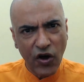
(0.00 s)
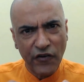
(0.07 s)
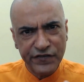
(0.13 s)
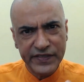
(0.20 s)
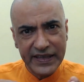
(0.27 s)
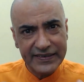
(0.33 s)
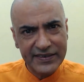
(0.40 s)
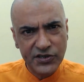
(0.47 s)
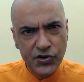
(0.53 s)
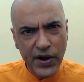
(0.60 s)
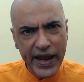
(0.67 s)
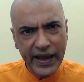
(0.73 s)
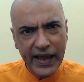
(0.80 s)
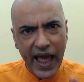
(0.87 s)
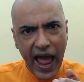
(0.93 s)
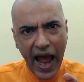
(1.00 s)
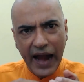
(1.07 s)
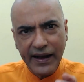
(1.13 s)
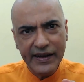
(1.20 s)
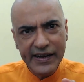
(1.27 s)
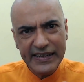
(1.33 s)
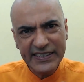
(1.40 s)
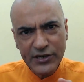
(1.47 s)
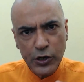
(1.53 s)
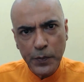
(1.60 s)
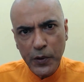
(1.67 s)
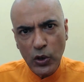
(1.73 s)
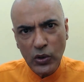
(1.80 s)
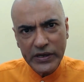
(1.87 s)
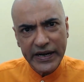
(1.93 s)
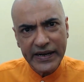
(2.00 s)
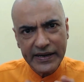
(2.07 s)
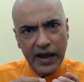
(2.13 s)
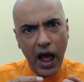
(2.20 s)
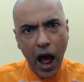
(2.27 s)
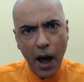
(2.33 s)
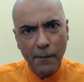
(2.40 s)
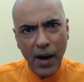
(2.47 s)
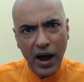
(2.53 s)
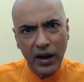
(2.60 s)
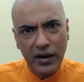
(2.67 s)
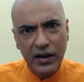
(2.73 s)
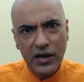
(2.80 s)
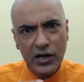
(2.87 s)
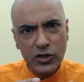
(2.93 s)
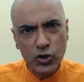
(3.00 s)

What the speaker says: of this drink and distribute it among